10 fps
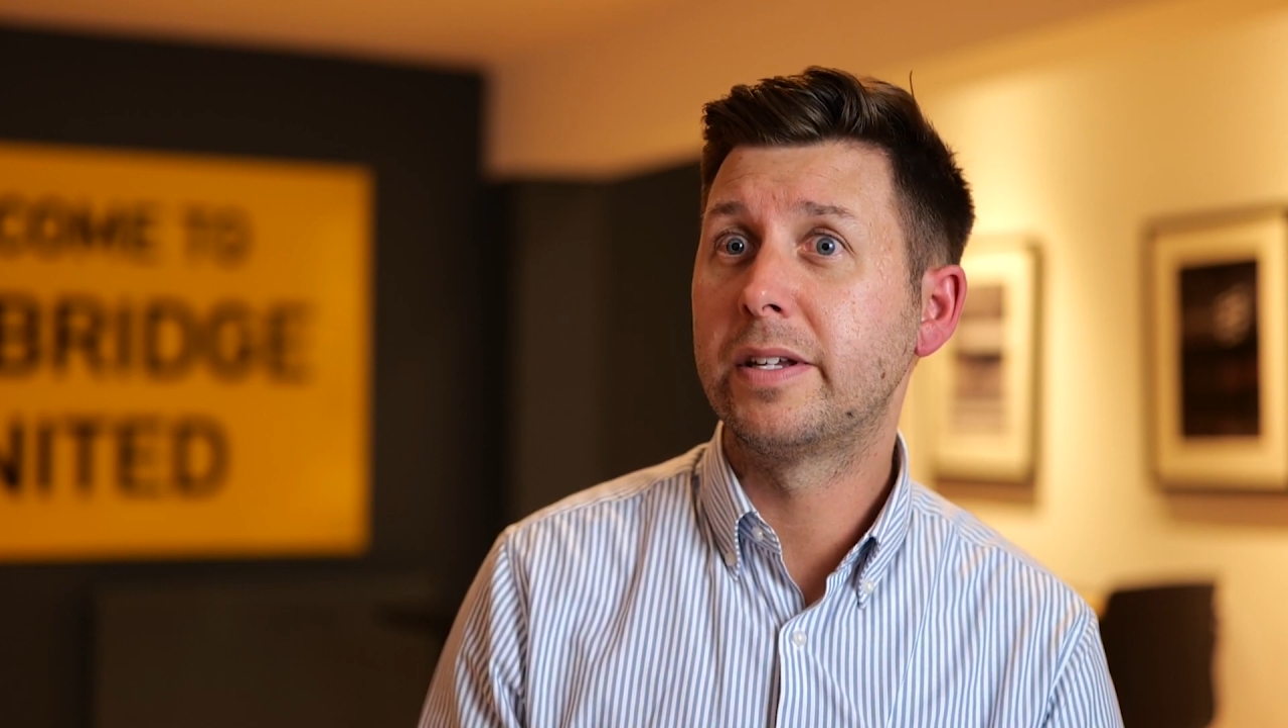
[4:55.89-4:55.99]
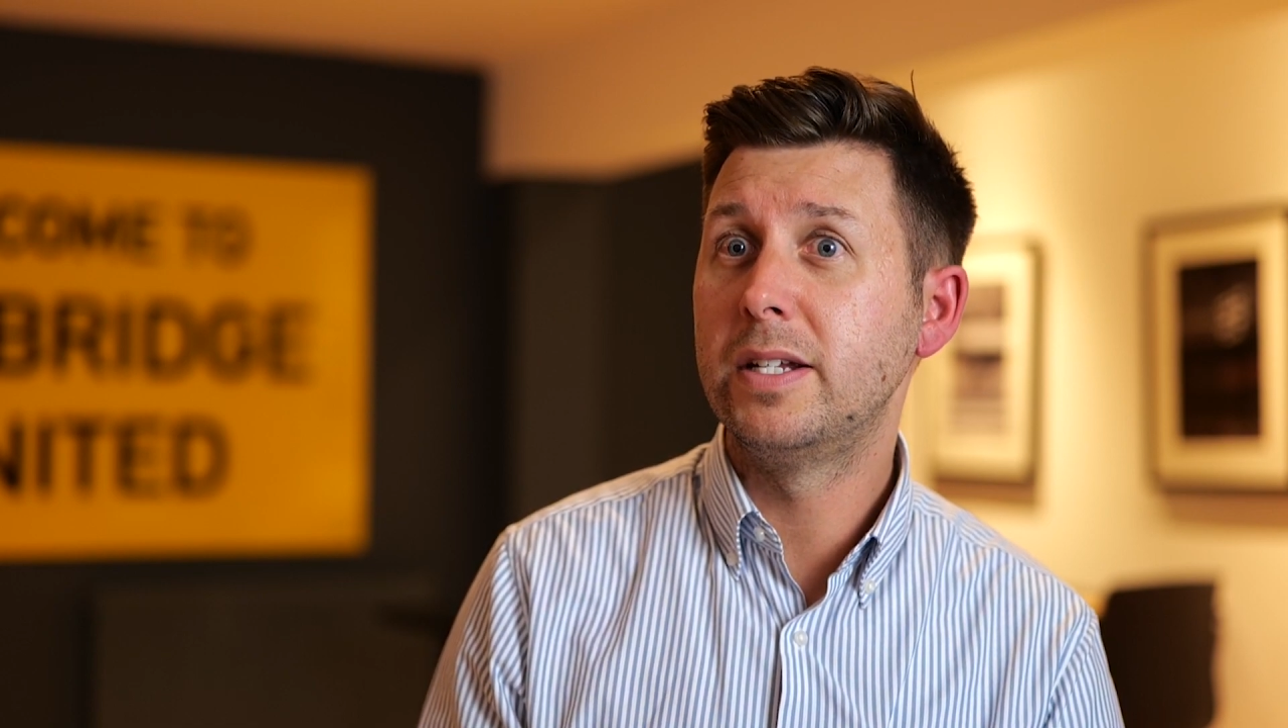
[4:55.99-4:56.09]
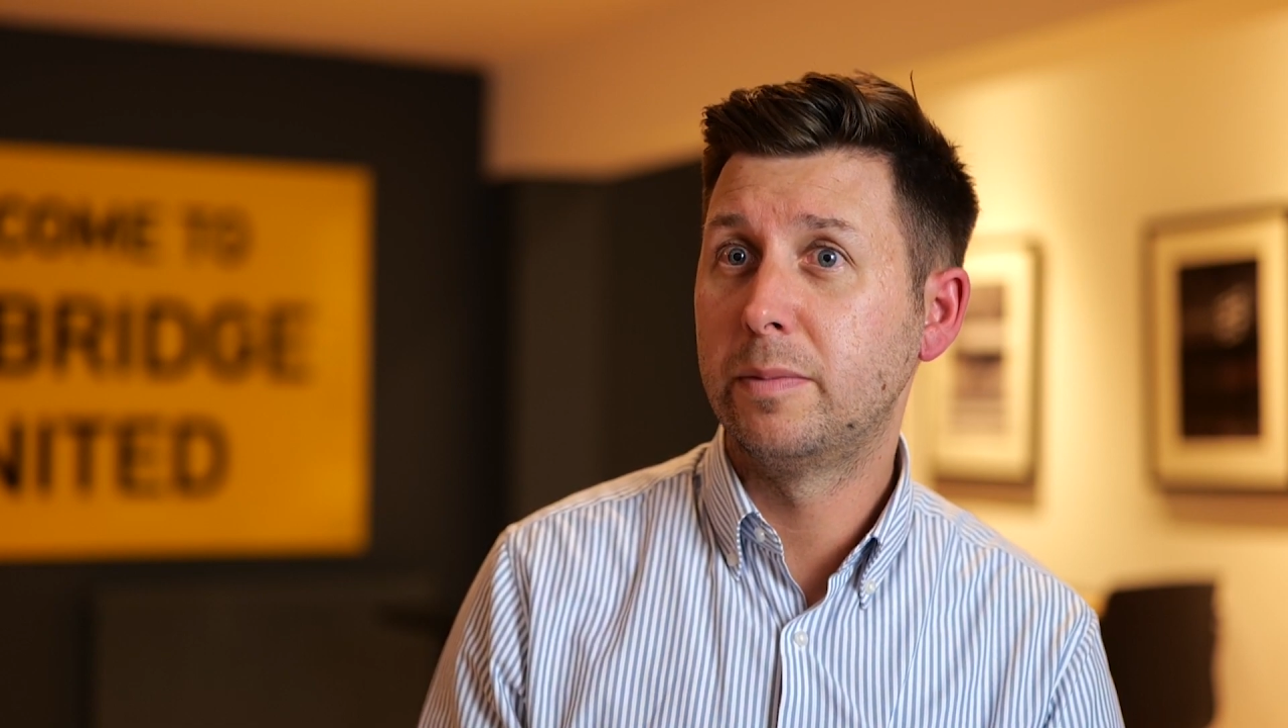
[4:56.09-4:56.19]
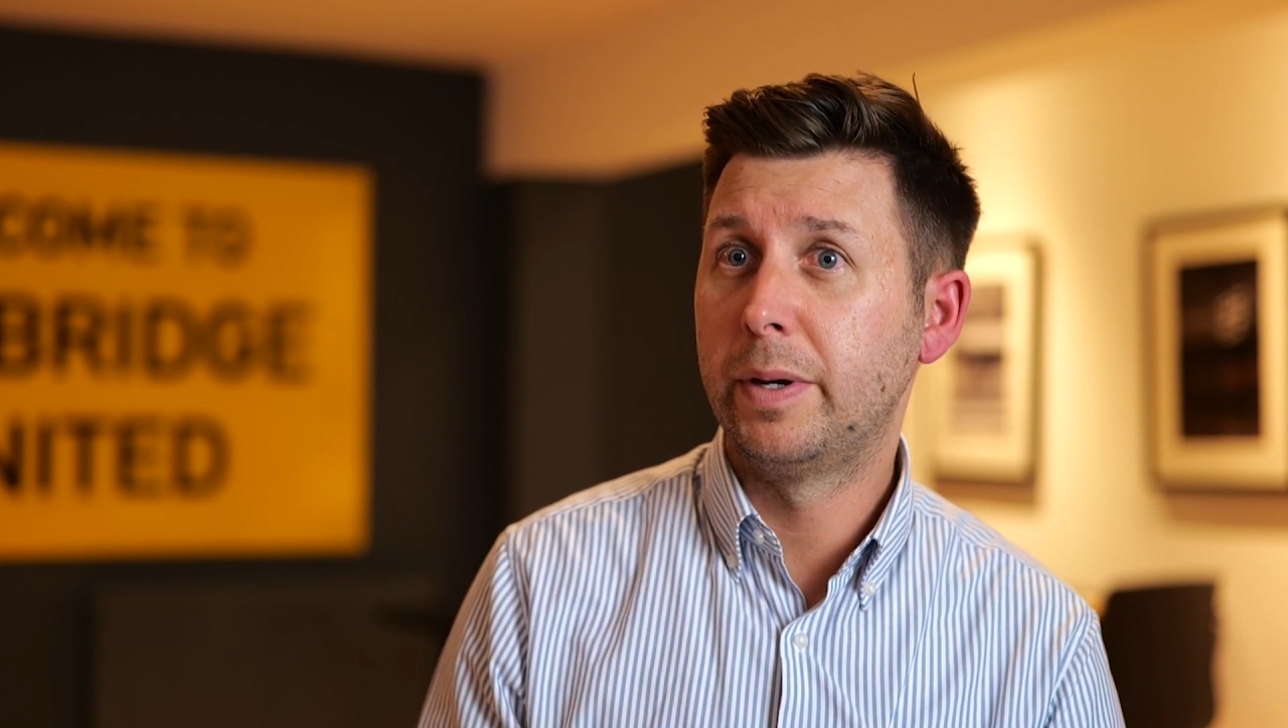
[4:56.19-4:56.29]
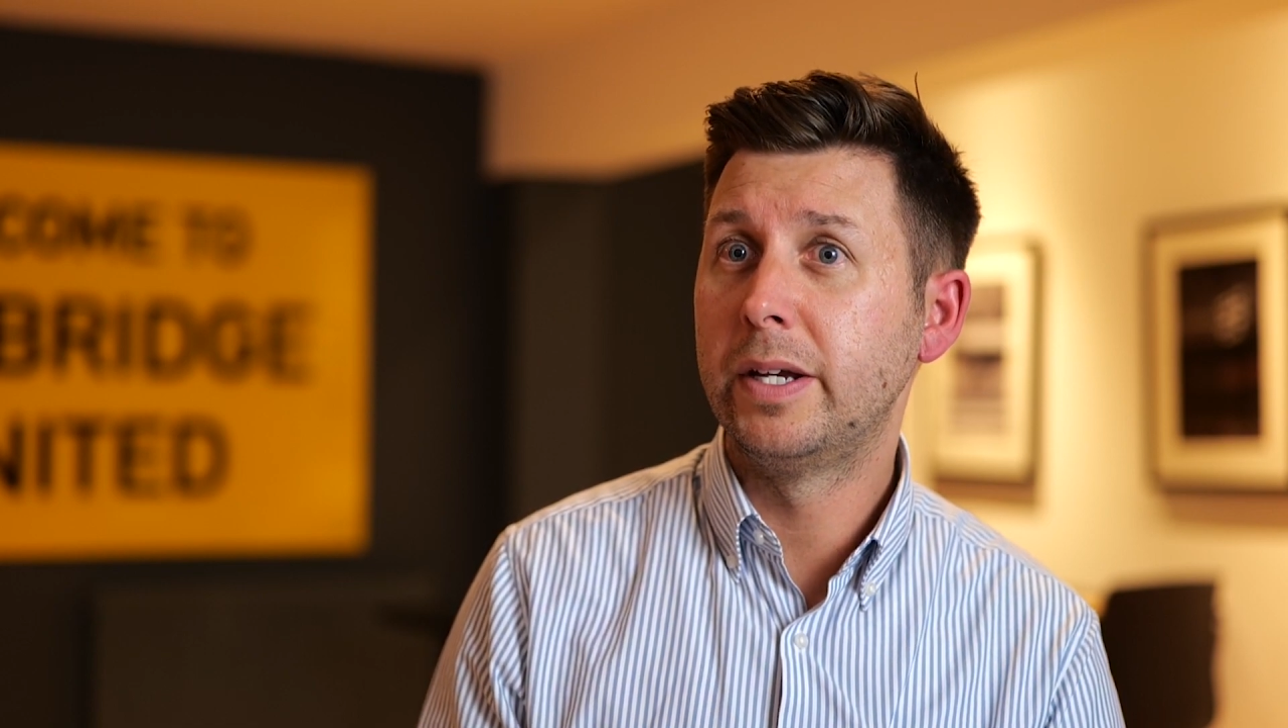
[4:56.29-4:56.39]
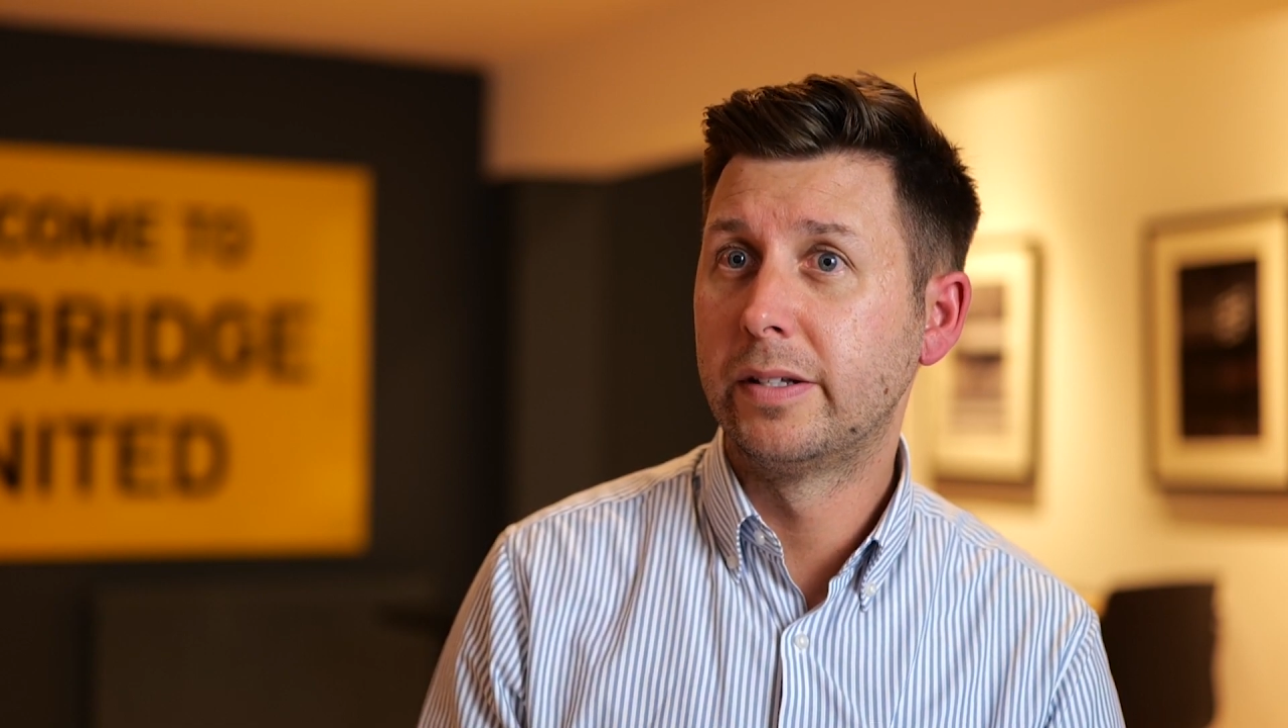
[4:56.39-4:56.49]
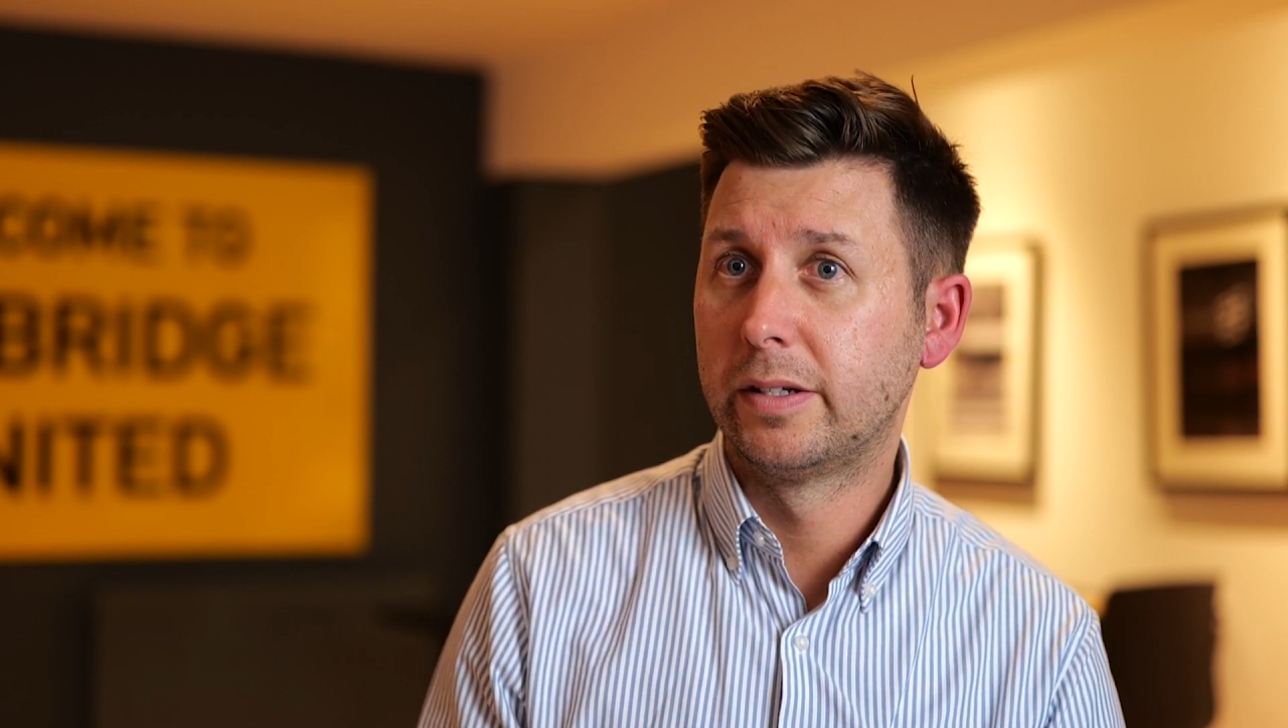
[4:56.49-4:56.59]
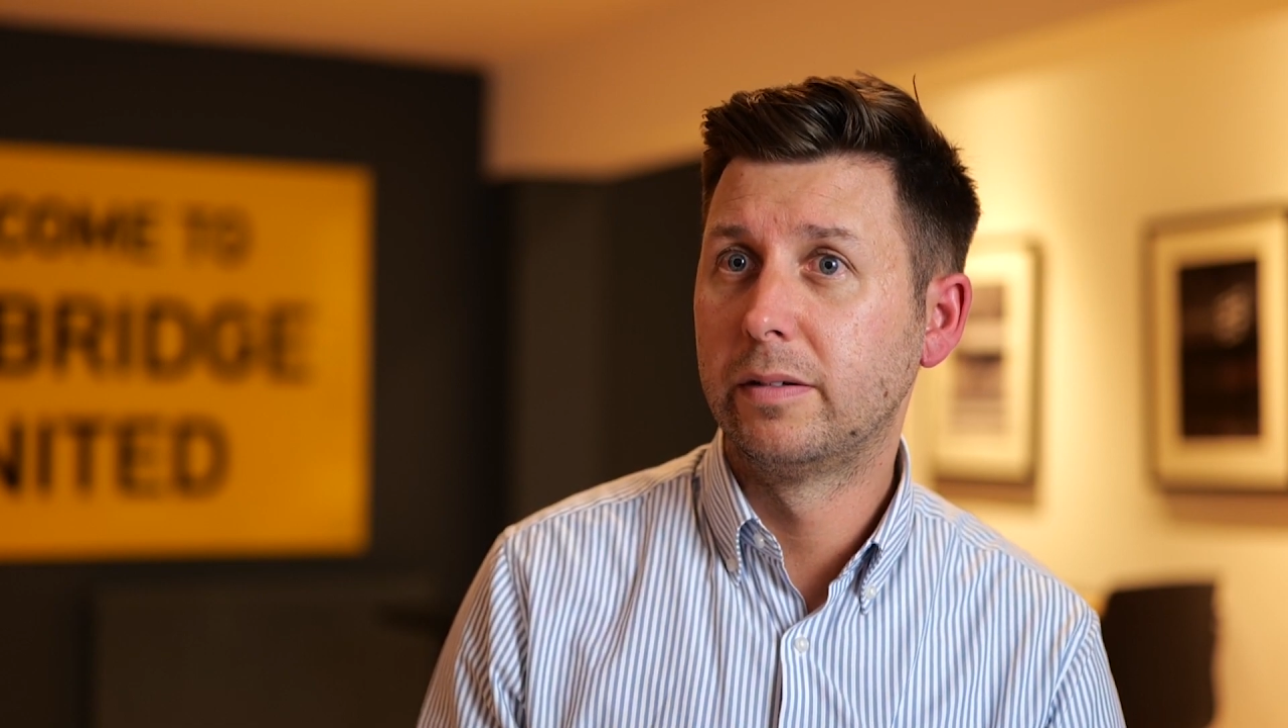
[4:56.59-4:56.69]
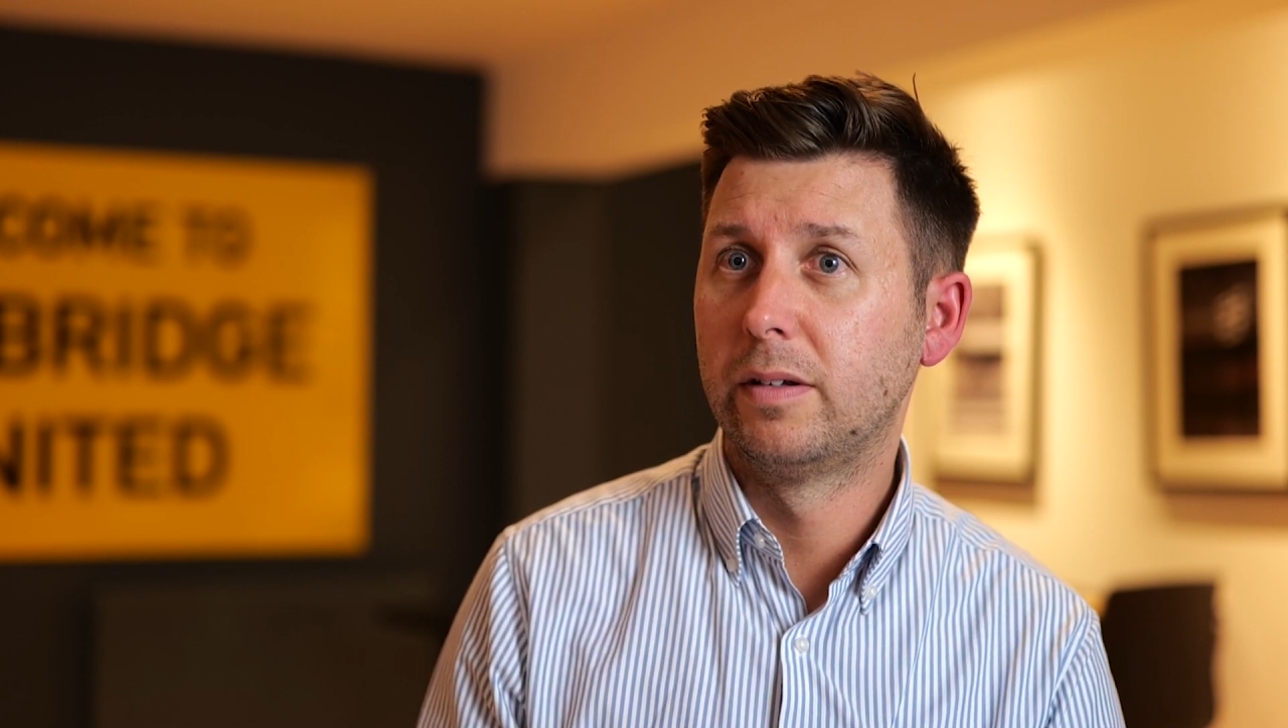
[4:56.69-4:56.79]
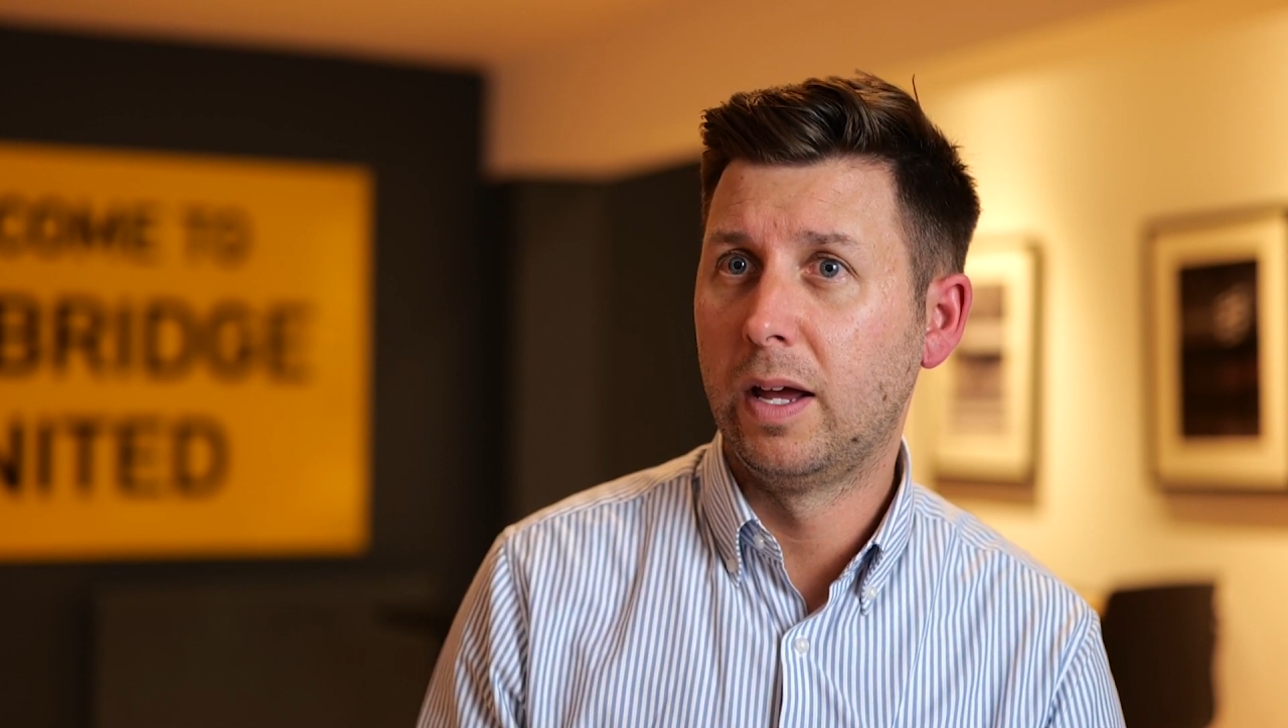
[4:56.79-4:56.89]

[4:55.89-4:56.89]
season piece.